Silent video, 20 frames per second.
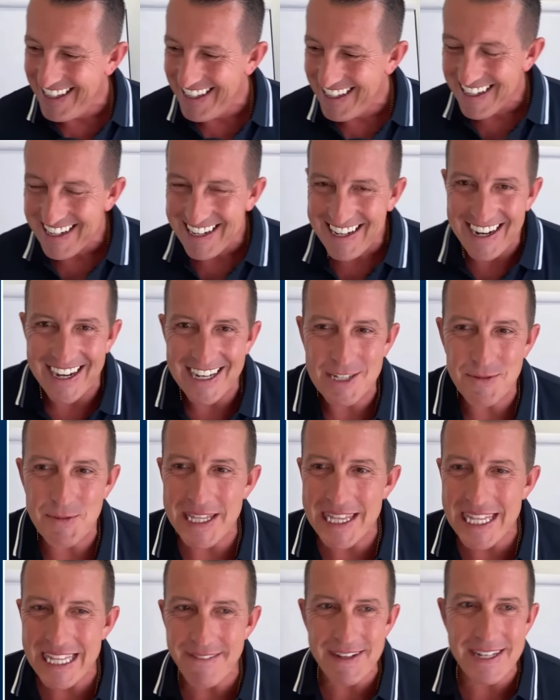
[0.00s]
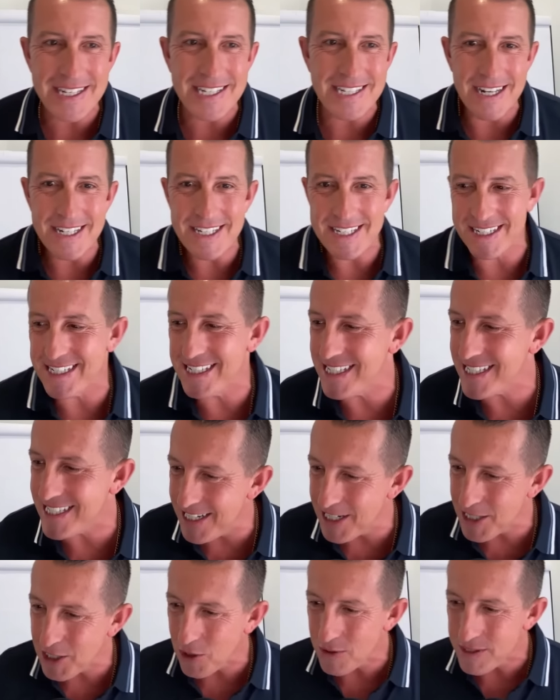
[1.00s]
Guys, we live in such a
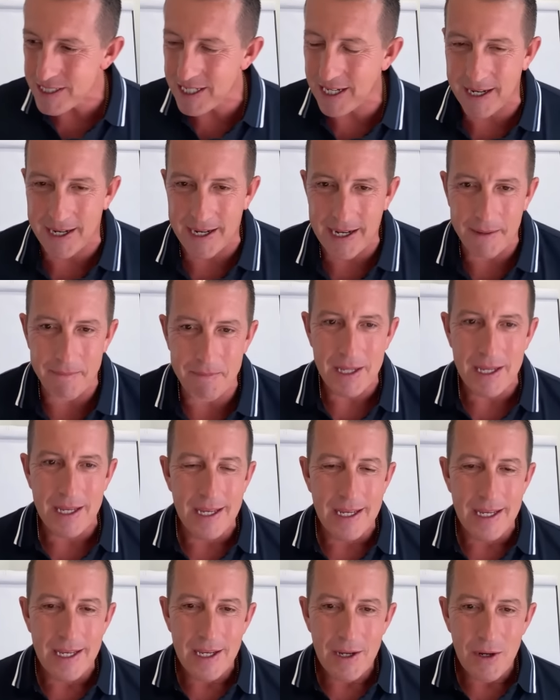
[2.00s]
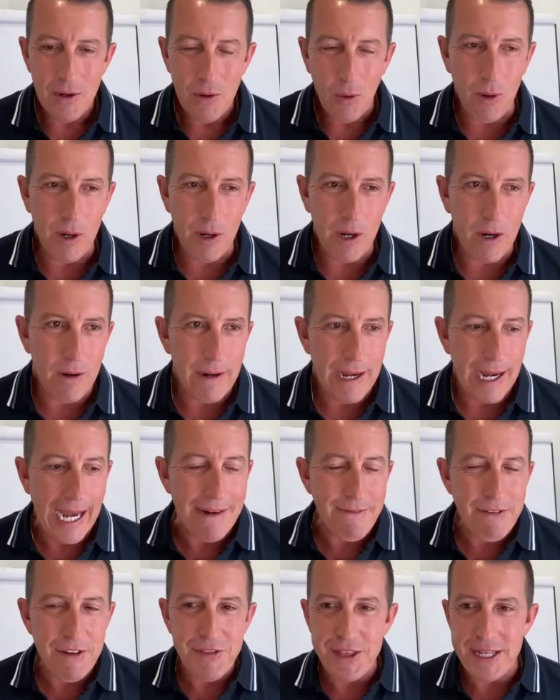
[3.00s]
cynical time where
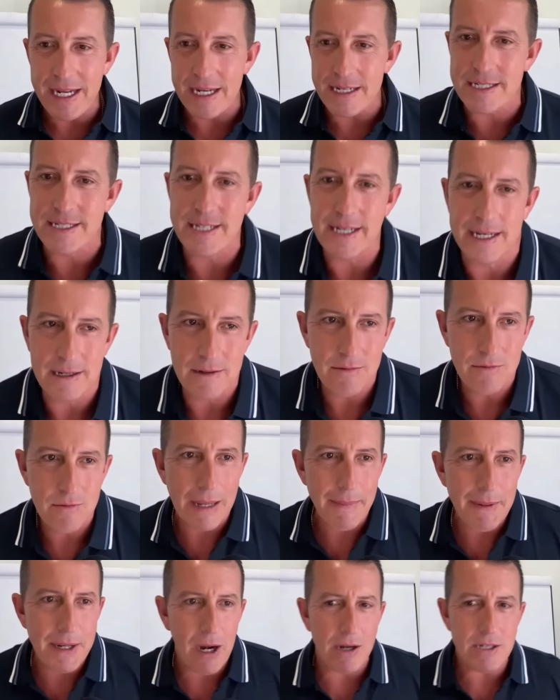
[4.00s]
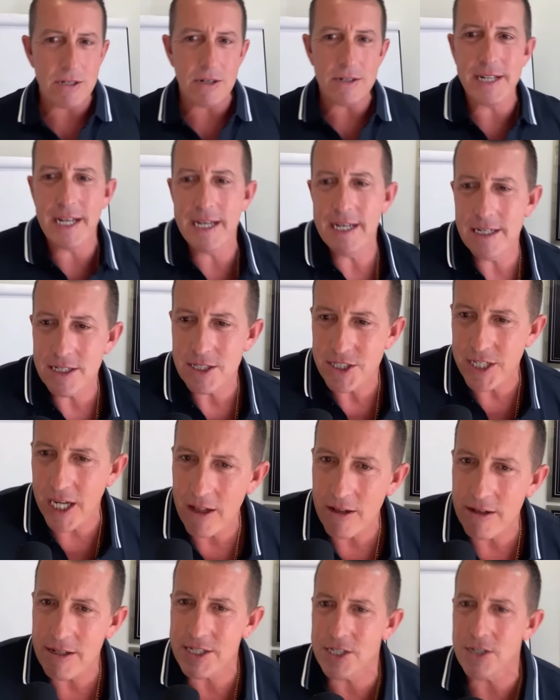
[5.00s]
everything is dead. Webinars are dead,
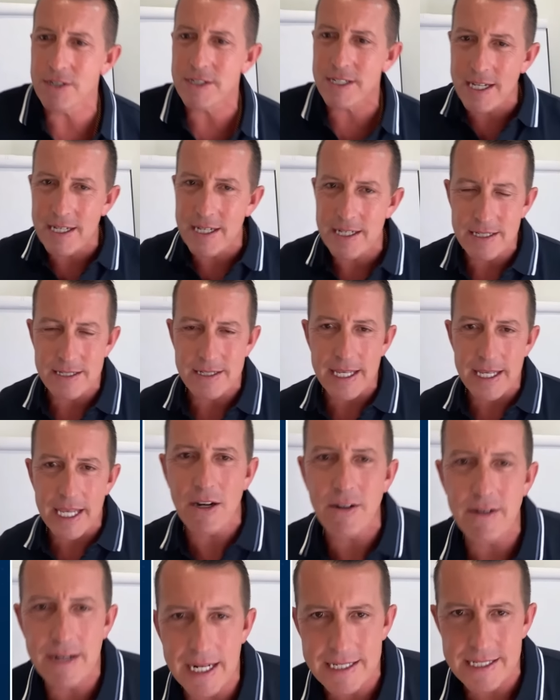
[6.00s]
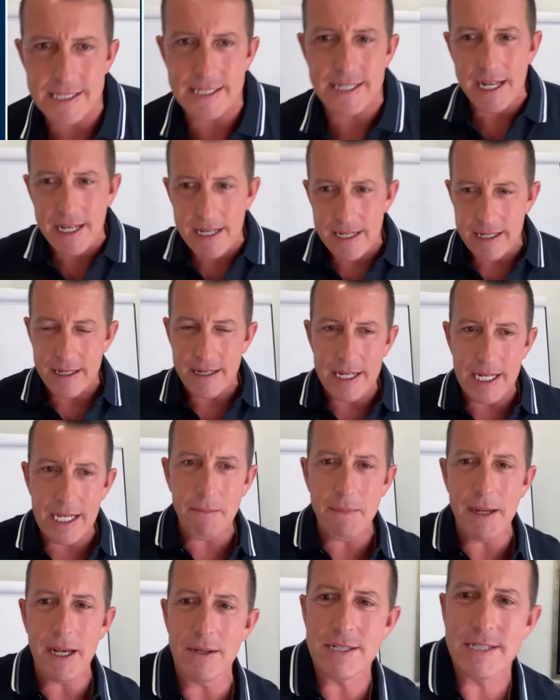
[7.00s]
challenges are dead, the internet's dead,
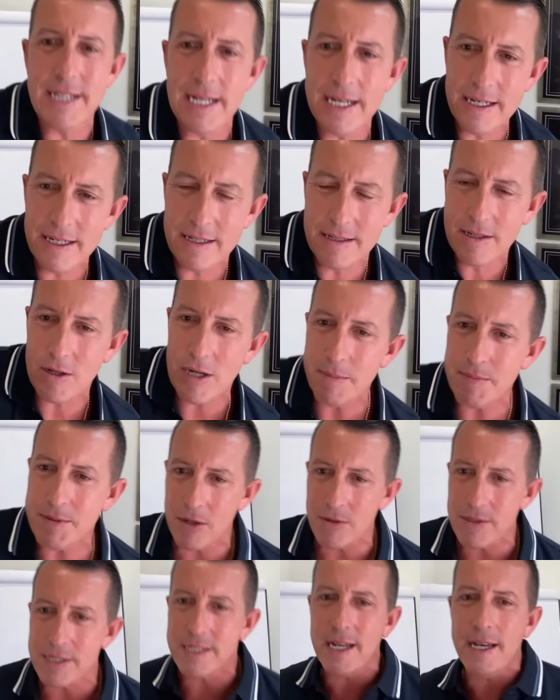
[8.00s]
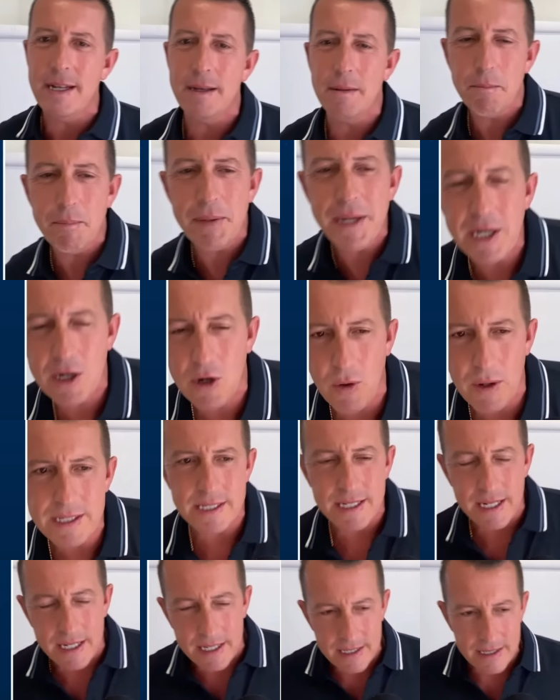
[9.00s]
email's dead, crypto's dead, Bitcoin's
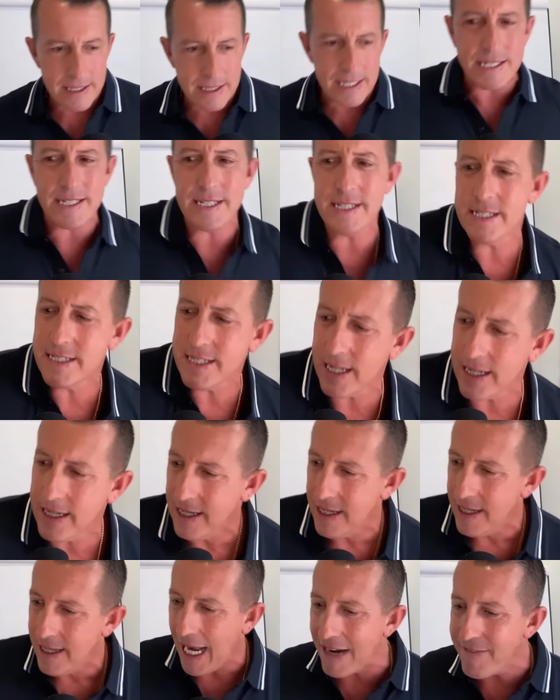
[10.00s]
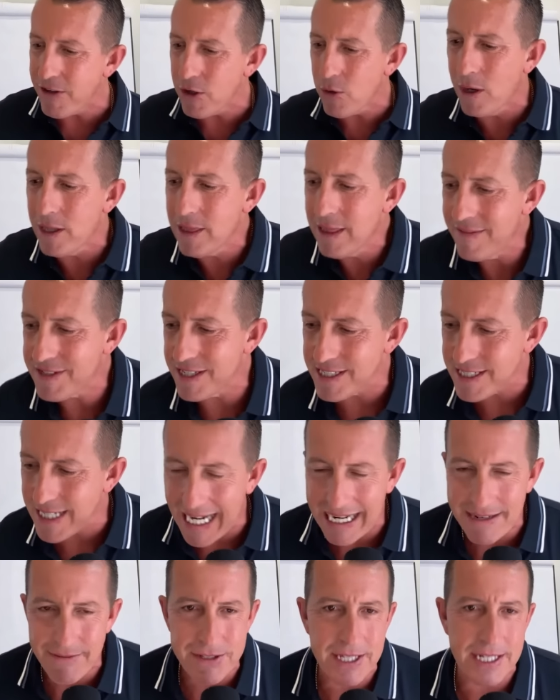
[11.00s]
dead, this is dead. Everyone loves to say
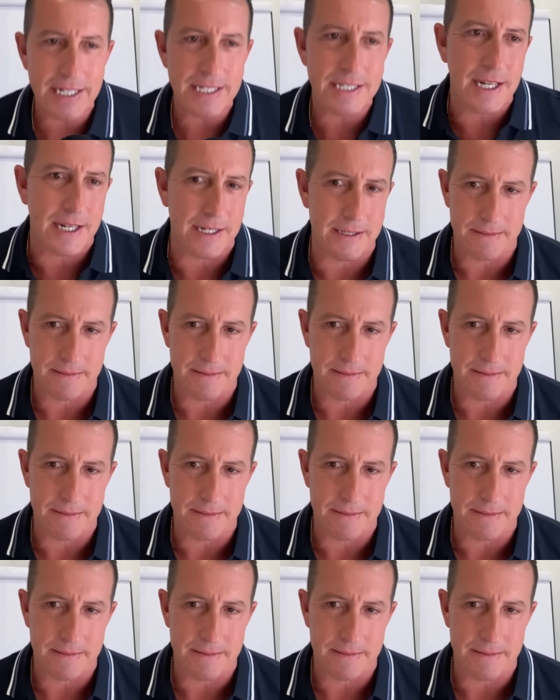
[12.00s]
everything's dead.